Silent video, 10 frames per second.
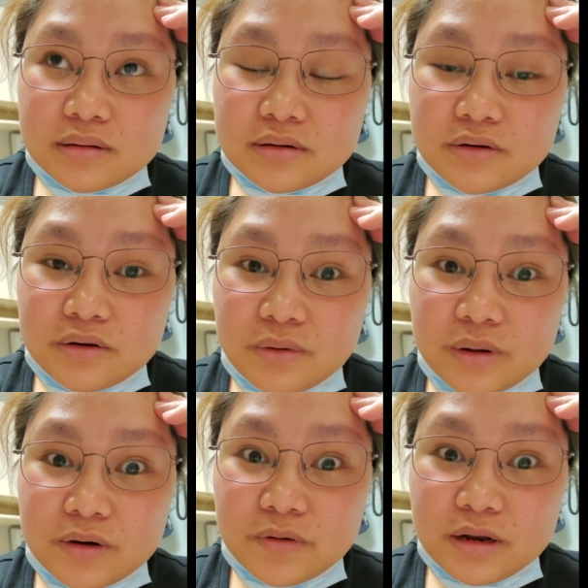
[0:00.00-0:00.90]
to know
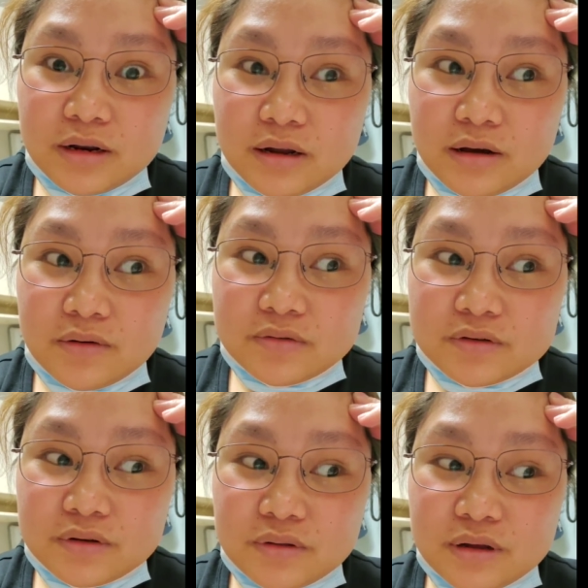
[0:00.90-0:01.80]
it right now
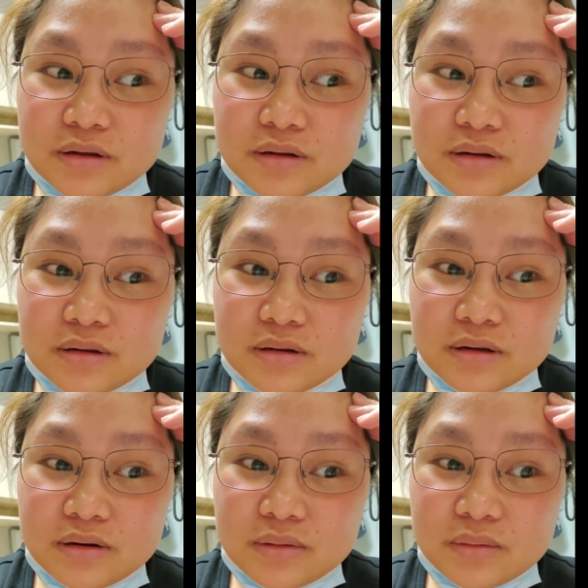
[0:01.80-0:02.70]
so that you
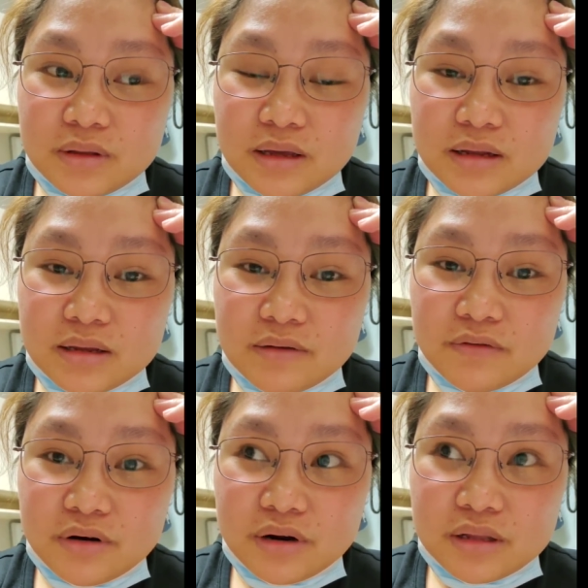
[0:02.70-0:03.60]
know they can give
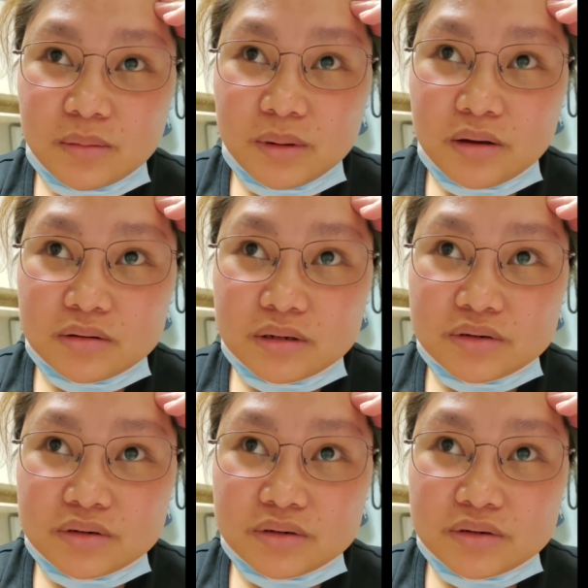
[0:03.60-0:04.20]
her antibiotic or